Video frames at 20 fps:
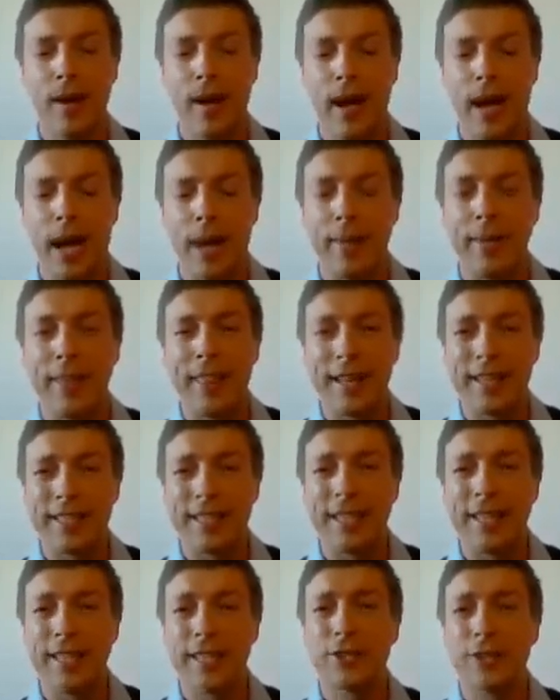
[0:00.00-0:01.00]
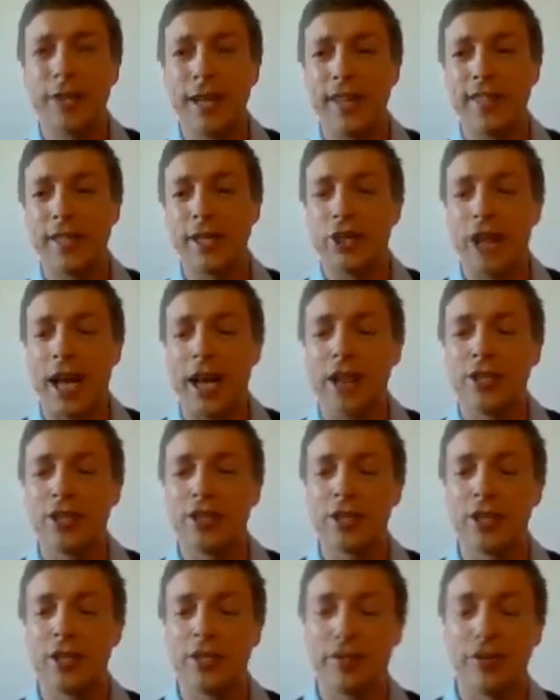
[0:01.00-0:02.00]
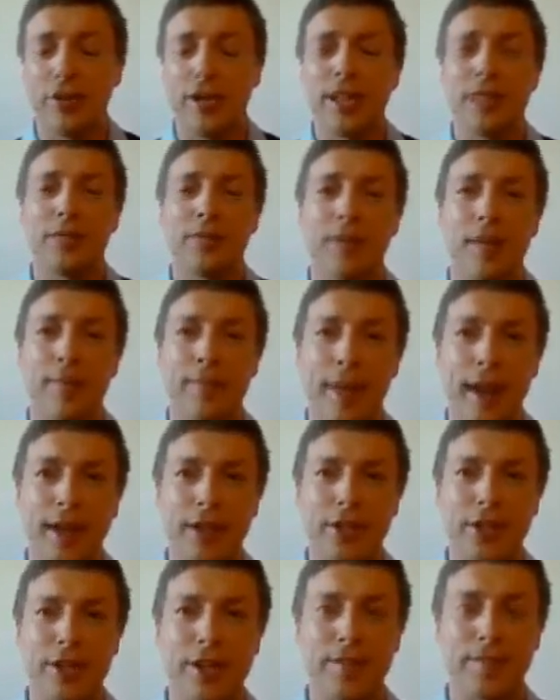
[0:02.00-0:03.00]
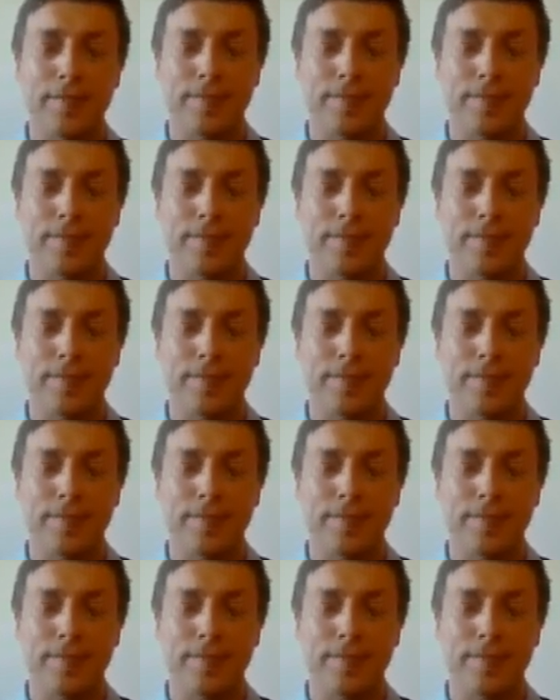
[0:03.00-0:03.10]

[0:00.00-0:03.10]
And that does create the challenges for us with our packaging.